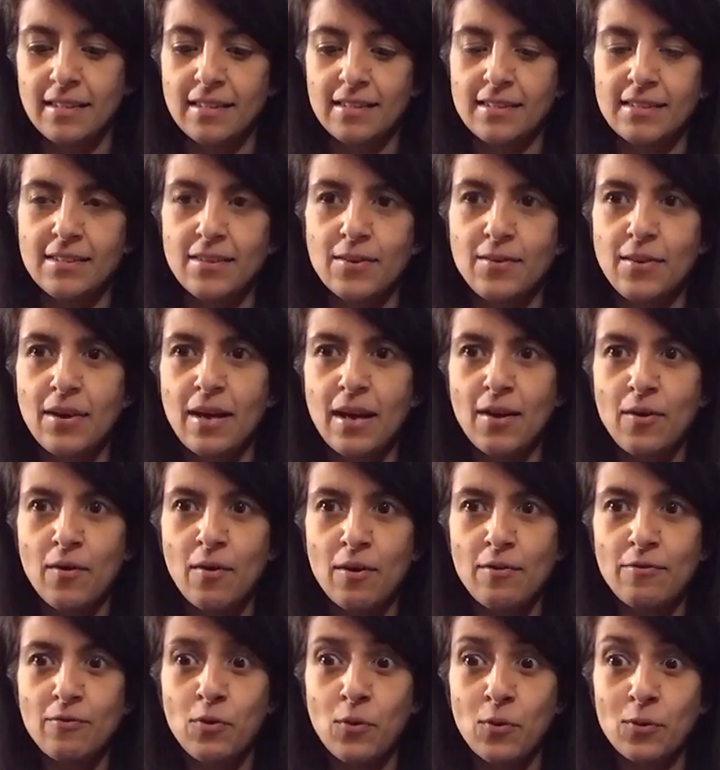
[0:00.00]
so now
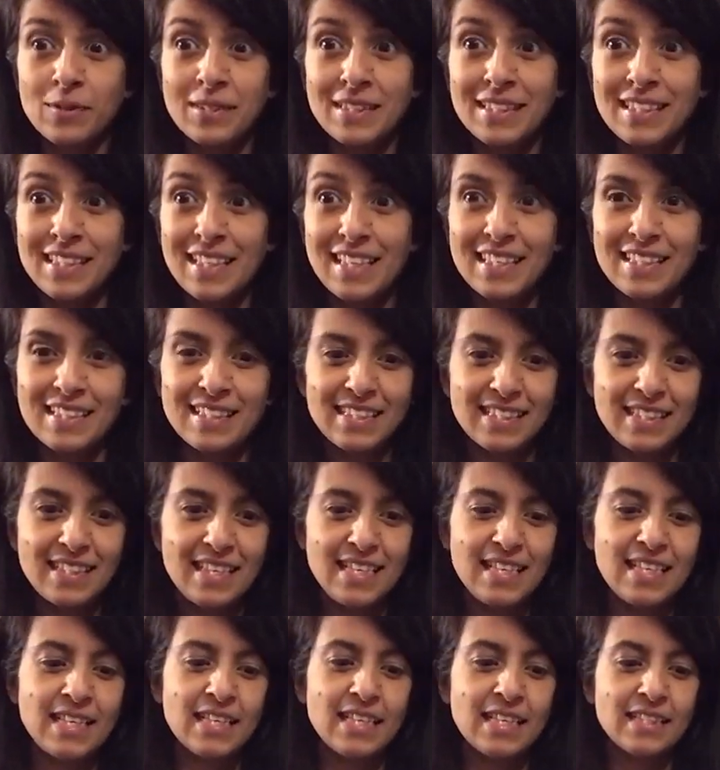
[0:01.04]
I've got
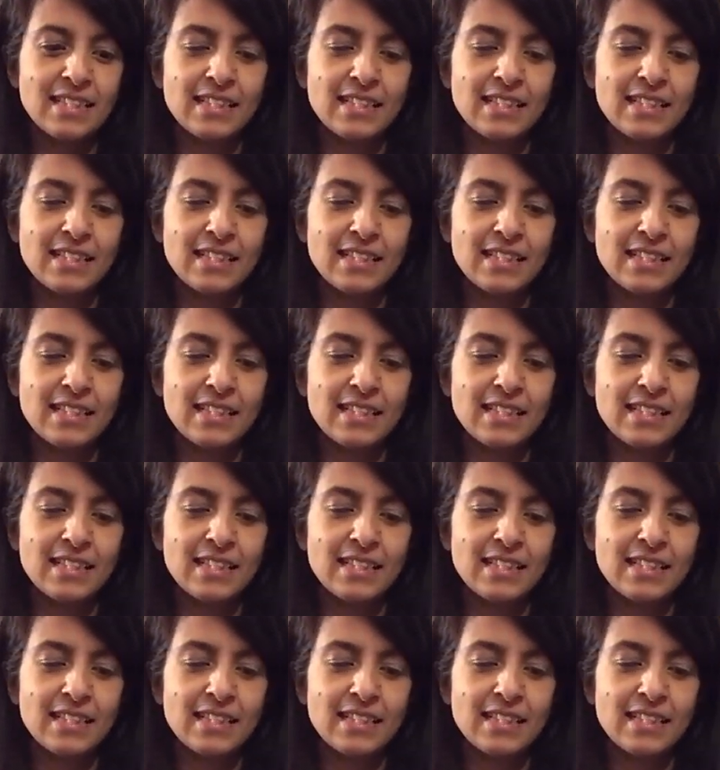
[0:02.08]
16